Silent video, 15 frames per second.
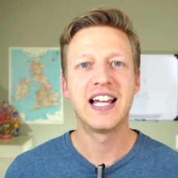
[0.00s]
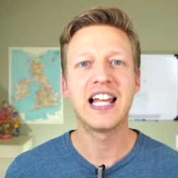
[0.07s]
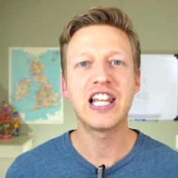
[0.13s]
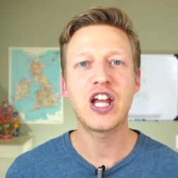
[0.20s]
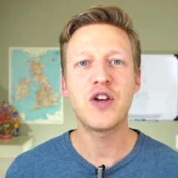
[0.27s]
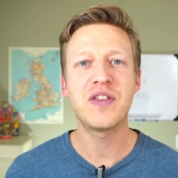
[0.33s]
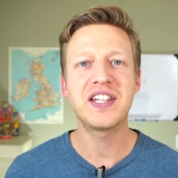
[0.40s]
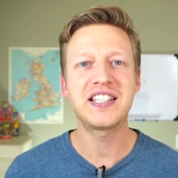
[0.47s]

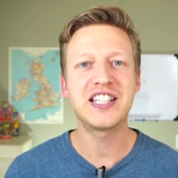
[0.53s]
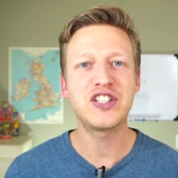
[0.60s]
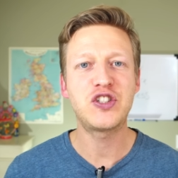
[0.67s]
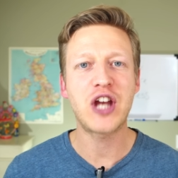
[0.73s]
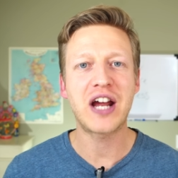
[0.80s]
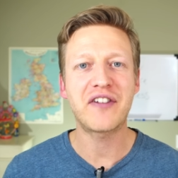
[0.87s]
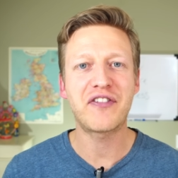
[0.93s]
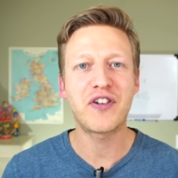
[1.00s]
Hello, this is
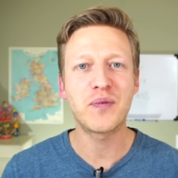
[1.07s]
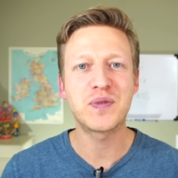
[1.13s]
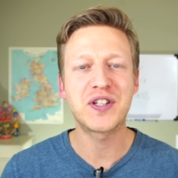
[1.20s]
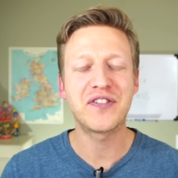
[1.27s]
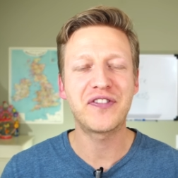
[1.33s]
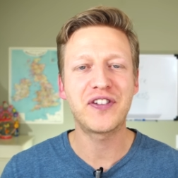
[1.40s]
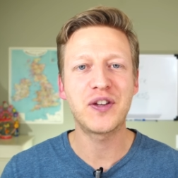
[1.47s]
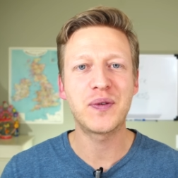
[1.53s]
Jack from
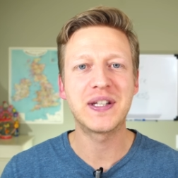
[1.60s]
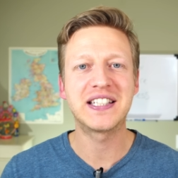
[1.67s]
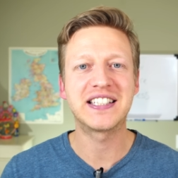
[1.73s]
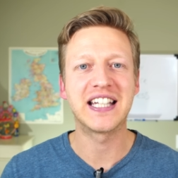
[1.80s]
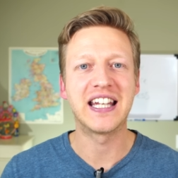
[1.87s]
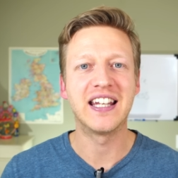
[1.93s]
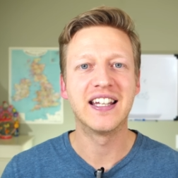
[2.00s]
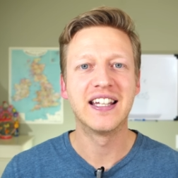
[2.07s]
To
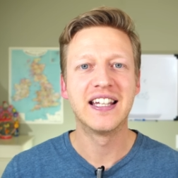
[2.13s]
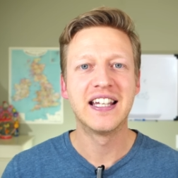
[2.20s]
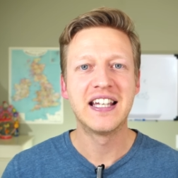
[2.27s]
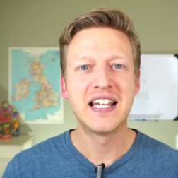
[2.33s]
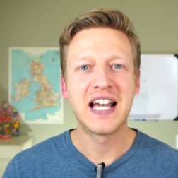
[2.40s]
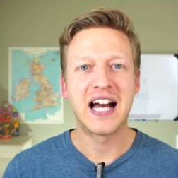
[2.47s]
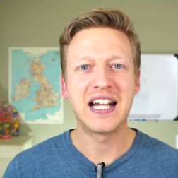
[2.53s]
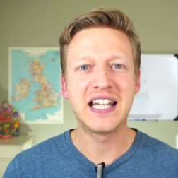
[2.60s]
Fluency,
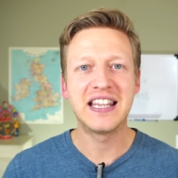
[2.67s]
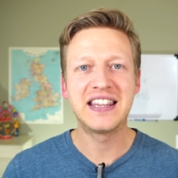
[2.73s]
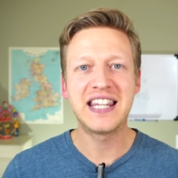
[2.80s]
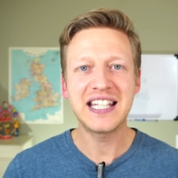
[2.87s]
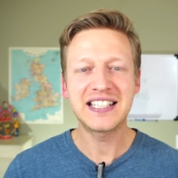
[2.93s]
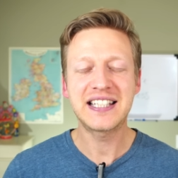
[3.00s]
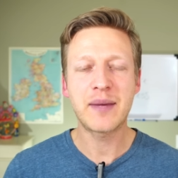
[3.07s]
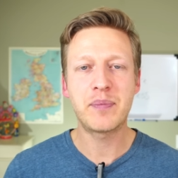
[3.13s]
and in
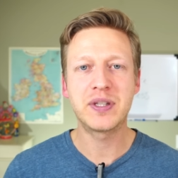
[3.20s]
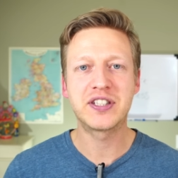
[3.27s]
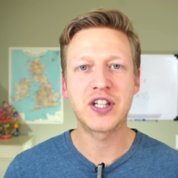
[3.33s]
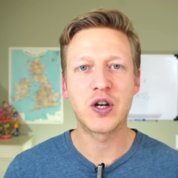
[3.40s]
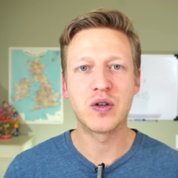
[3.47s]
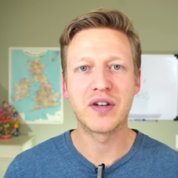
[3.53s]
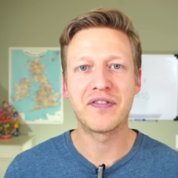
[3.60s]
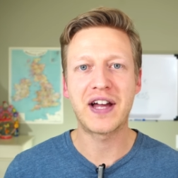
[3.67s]
this
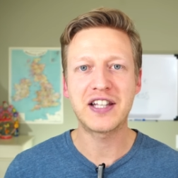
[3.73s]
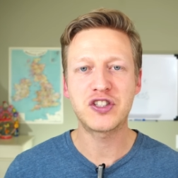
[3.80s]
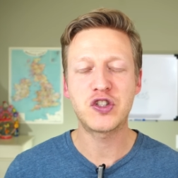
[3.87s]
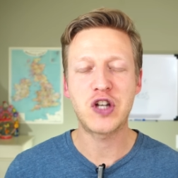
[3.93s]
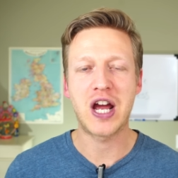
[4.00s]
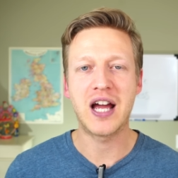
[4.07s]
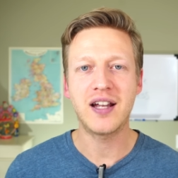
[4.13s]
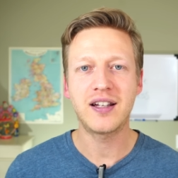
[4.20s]
episode of
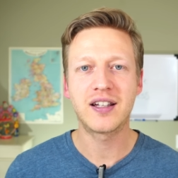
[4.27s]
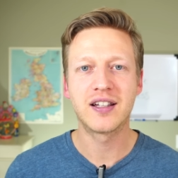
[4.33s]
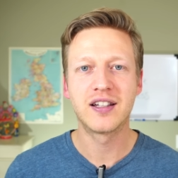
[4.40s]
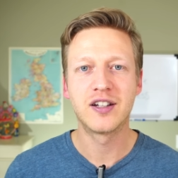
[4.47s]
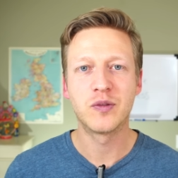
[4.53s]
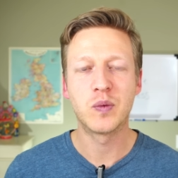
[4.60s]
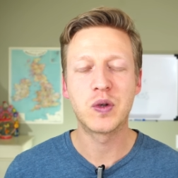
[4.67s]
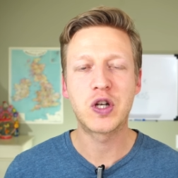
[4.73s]
Ask Jack,
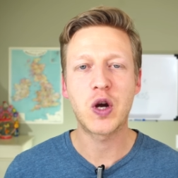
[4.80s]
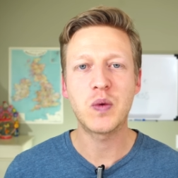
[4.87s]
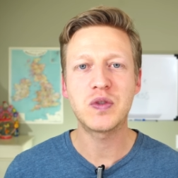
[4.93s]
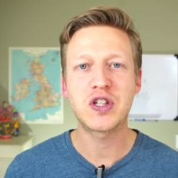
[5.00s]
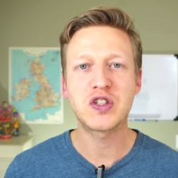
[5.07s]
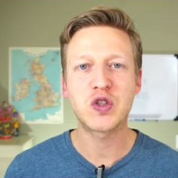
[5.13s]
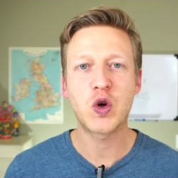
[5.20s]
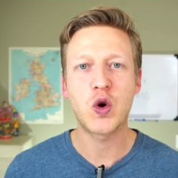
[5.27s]
we're
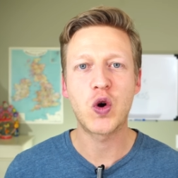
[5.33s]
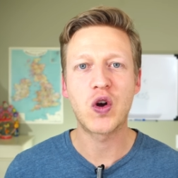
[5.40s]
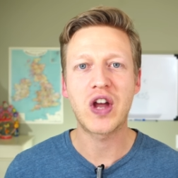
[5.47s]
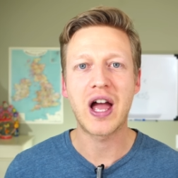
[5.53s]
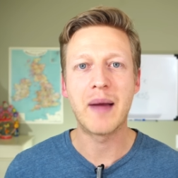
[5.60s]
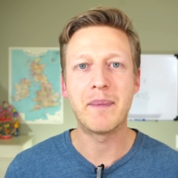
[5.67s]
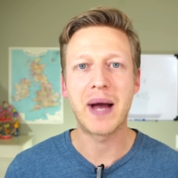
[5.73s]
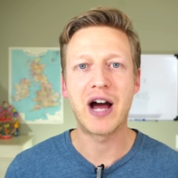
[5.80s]
going to
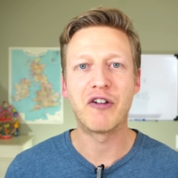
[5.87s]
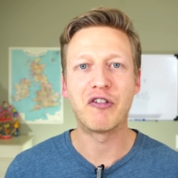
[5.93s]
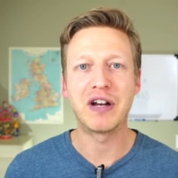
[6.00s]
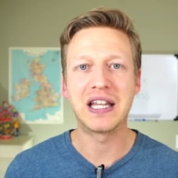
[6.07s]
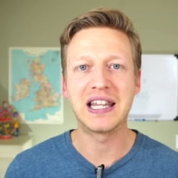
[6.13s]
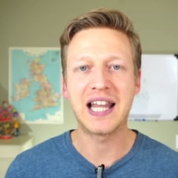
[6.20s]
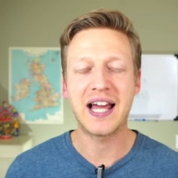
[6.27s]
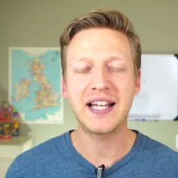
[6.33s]
talk about
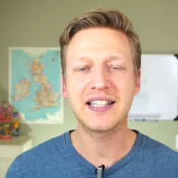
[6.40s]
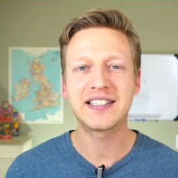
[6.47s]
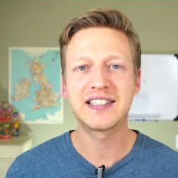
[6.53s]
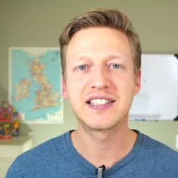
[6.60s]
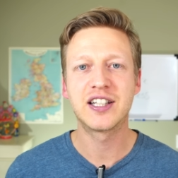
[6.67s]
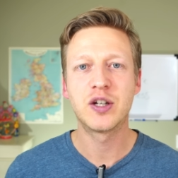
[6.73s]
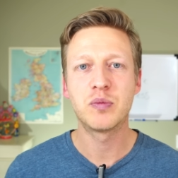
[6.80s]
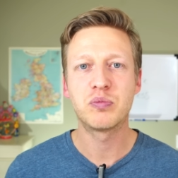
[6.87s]

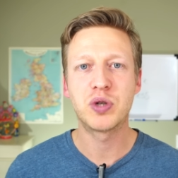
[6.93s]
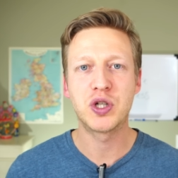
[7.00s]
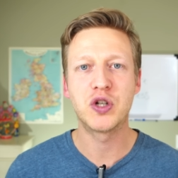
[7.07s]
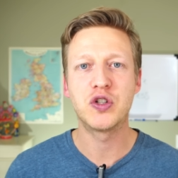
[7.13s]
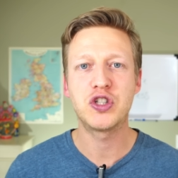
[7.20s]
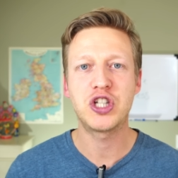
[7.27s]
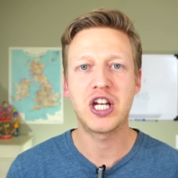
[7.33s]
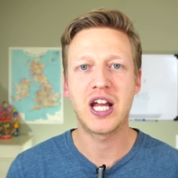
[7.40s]
relaxed
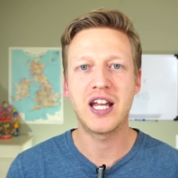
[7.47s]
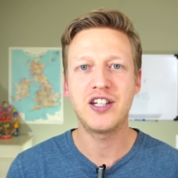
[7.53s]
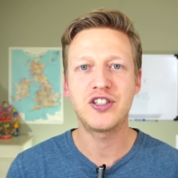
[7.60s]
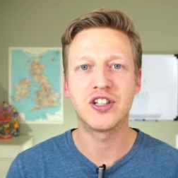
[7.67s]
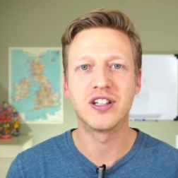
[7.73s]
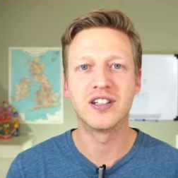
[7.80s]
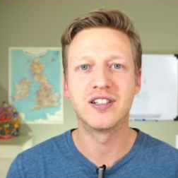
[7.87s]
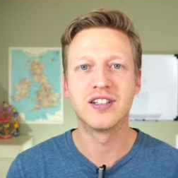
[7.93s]

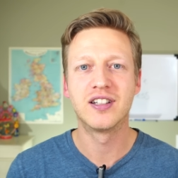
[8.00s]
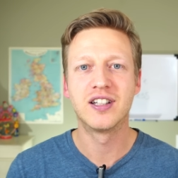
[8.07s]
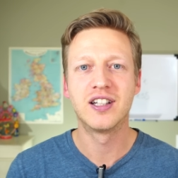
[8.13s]
pronunciation.